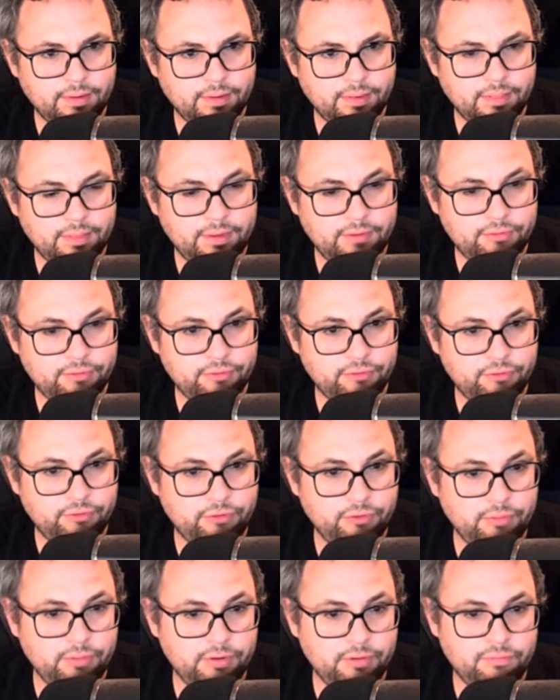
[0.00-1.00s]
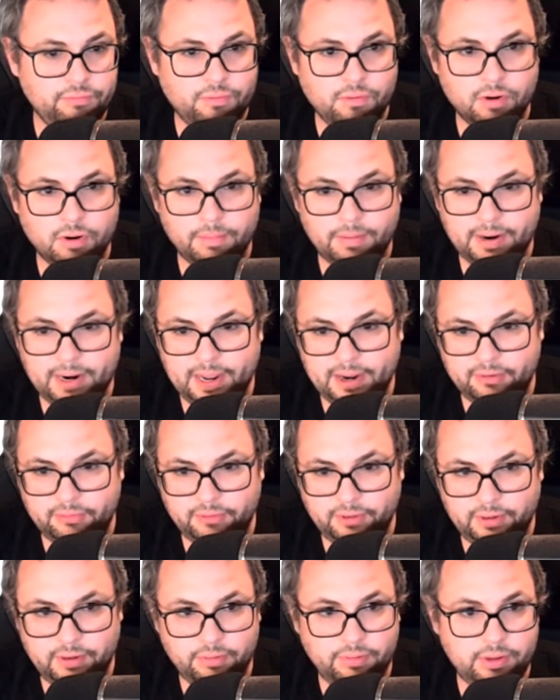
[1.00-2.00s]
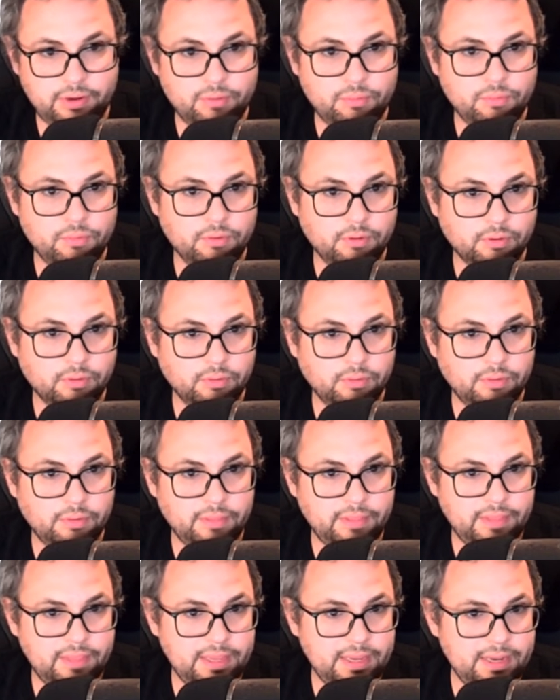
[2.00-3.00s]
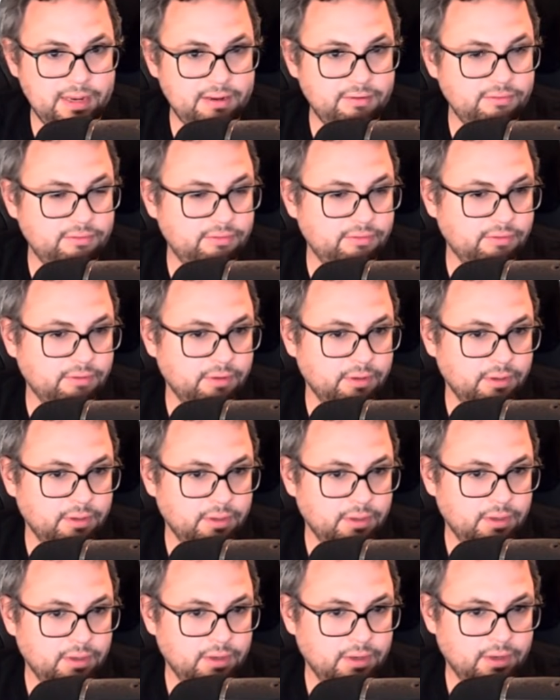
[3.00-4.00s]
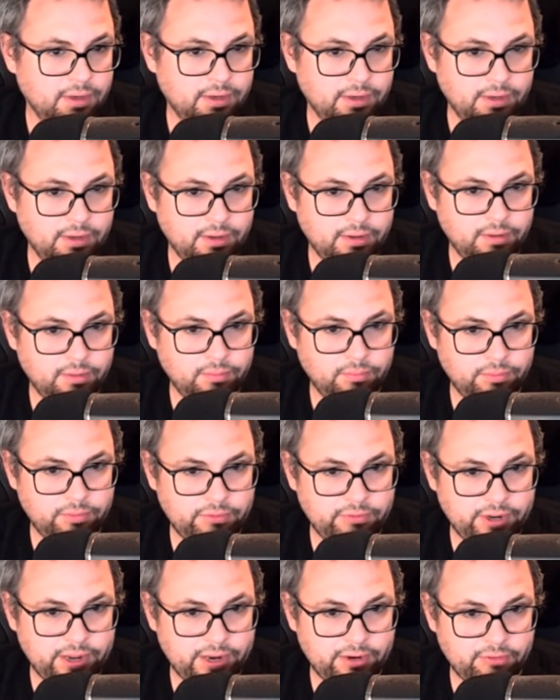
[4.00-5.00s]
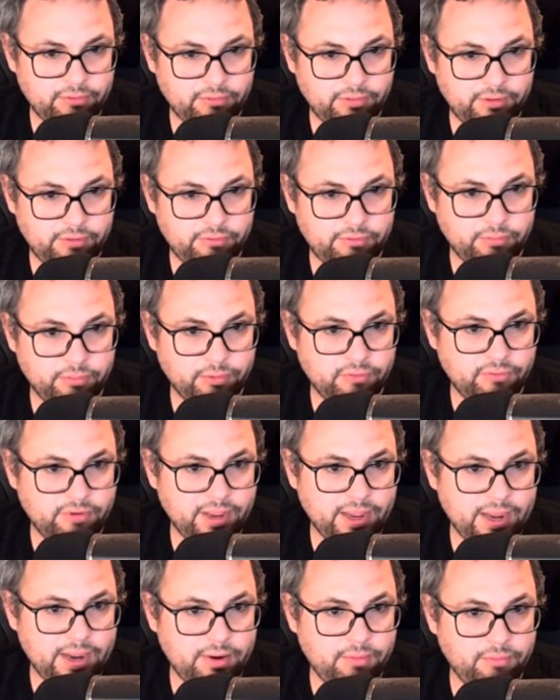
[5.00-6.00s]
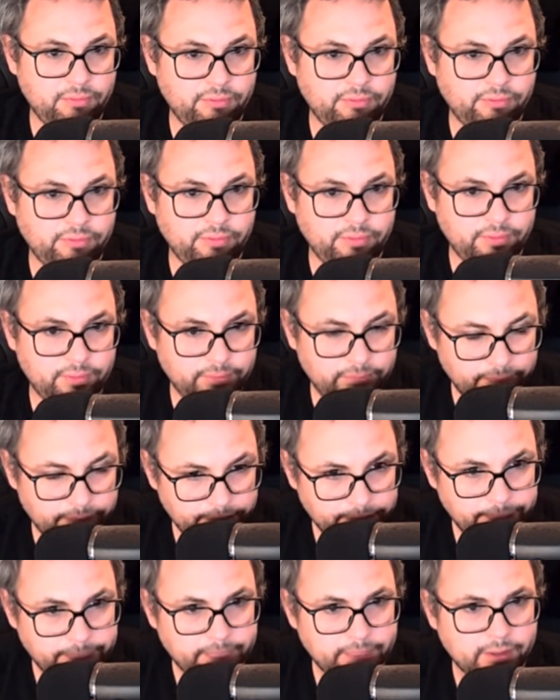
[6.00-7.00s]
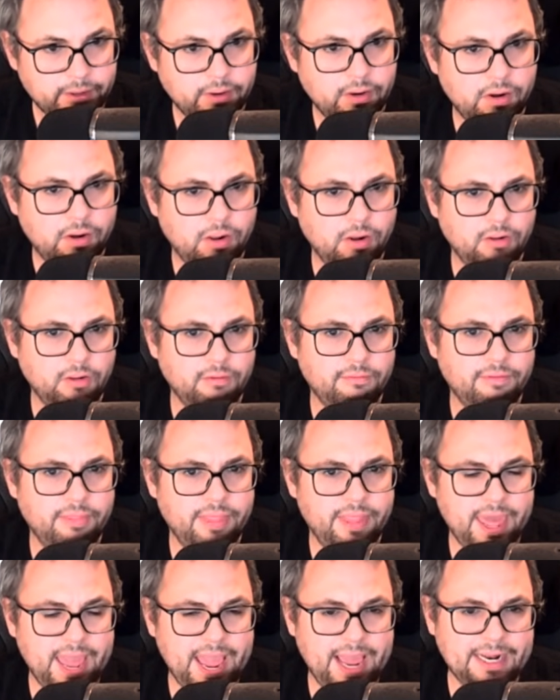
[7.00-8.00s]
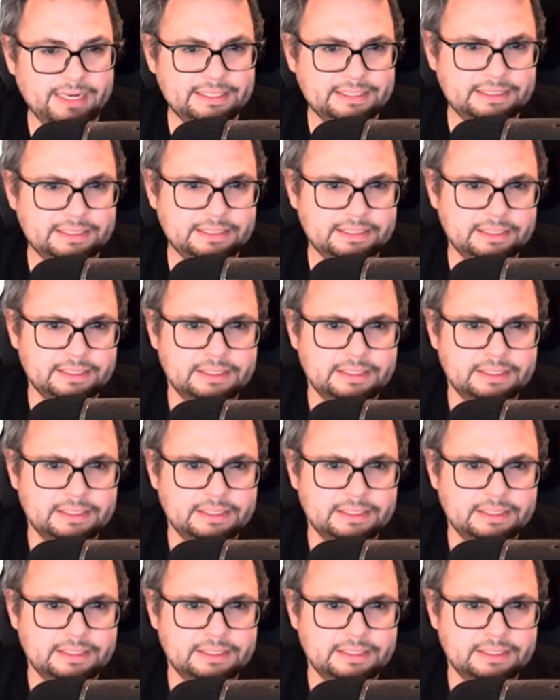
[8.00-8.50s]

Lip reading: These are 2 and 4, but I actually know the order on these, which actually sorts out all of that.